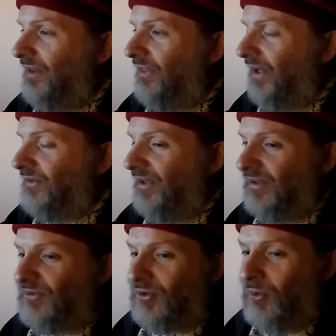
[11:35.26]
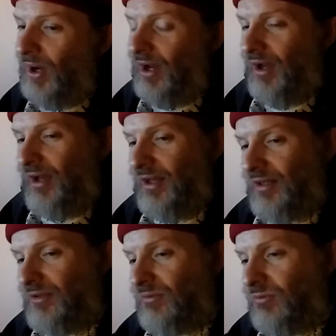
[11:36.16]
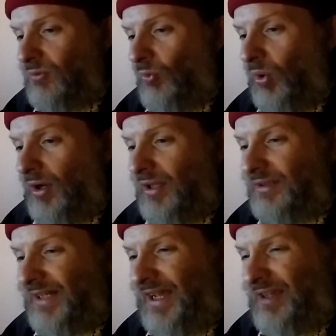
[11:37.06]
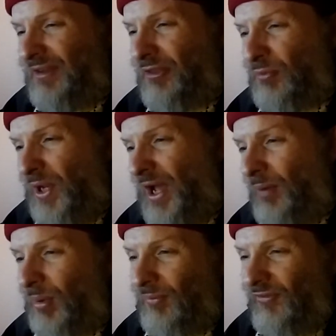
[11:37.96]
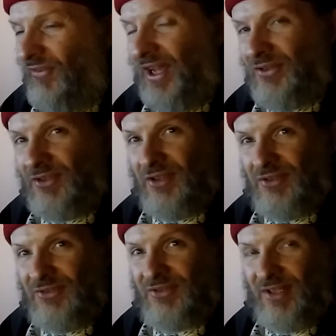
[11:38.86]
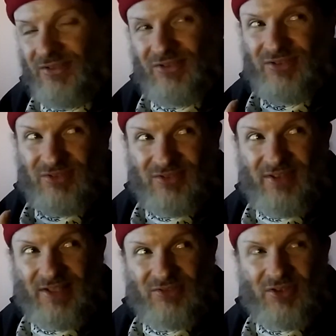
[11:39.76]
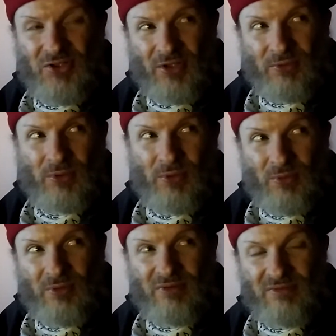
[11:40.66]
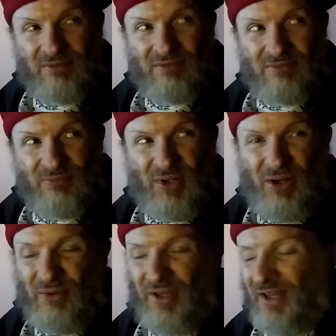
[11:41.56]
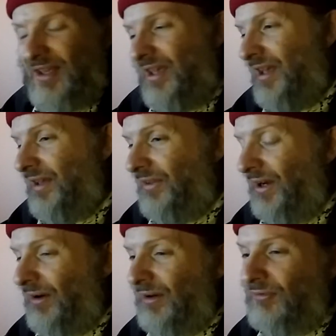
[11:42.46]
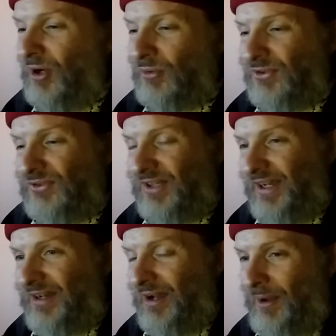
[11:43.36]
They tend to do work in like 3 album phases. That's the general. Well, the narrative goes it's like